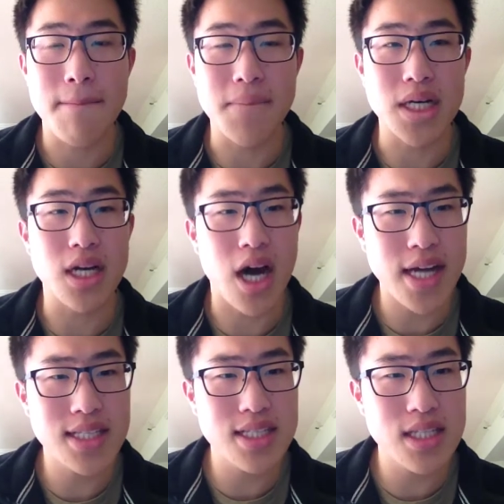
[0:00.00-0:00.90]
But
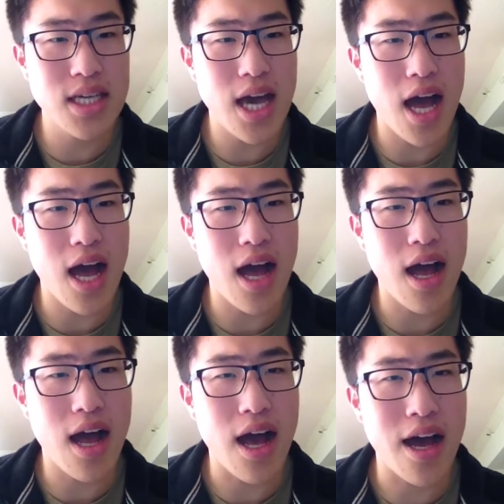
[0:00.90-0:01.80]
honestly,
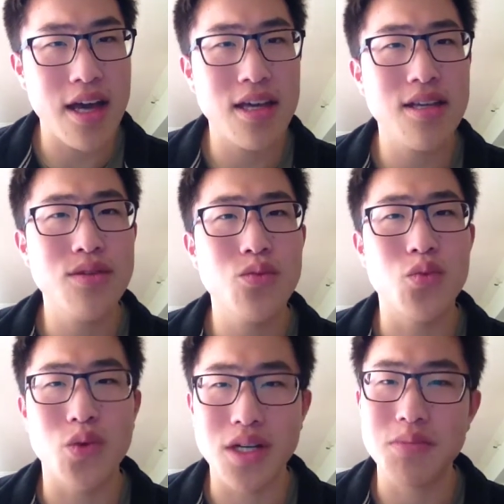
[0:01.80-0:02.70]
I
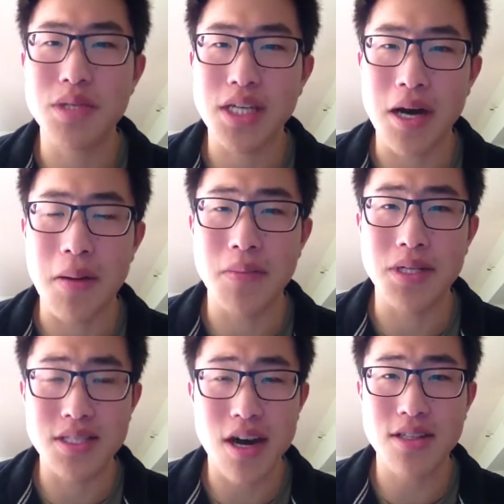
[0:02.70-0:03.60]
want to become
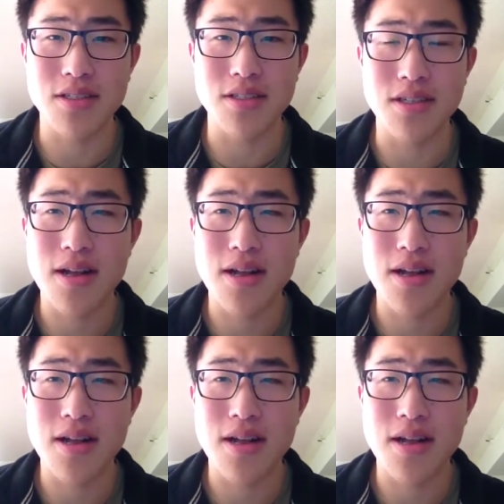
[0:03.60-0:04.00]
a doctor.